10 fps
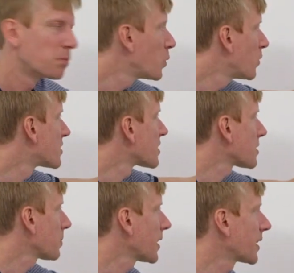Moves the
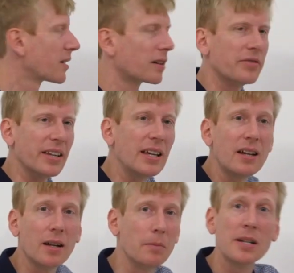supply curve
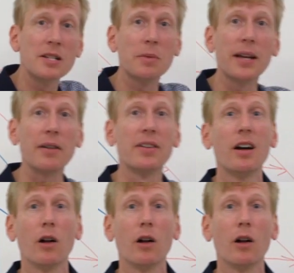in and means we have